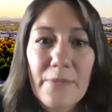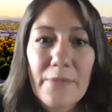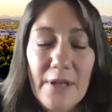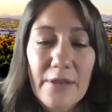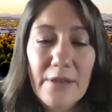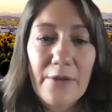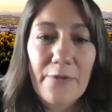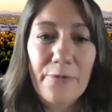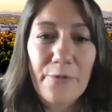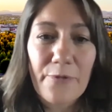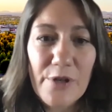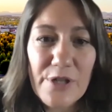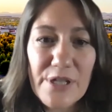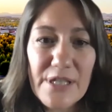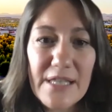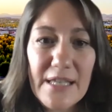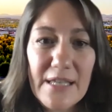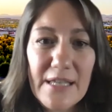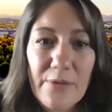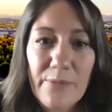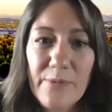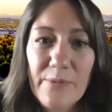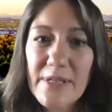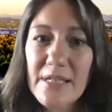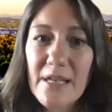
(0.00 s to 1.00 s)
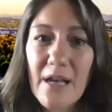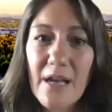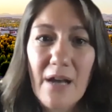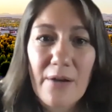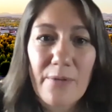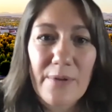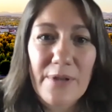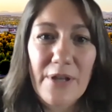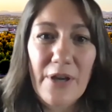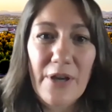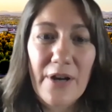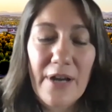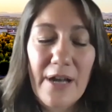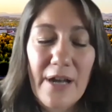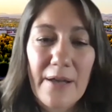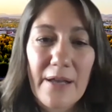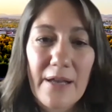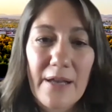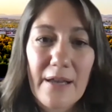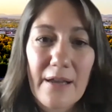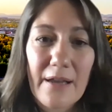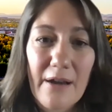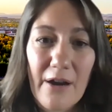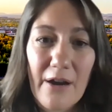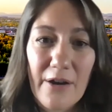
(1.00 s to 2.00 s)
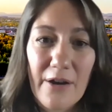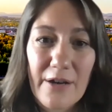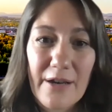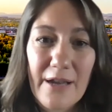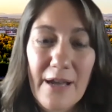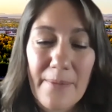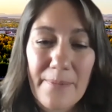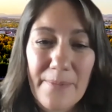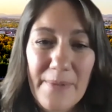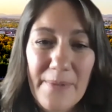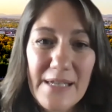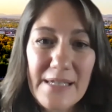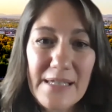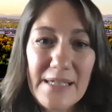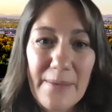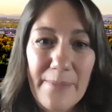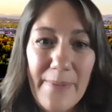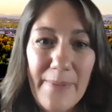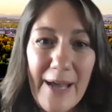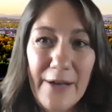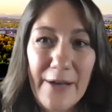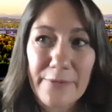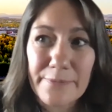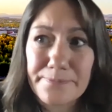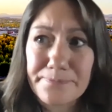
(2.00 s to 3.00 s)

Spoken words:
The first thing that we talk with our companies about,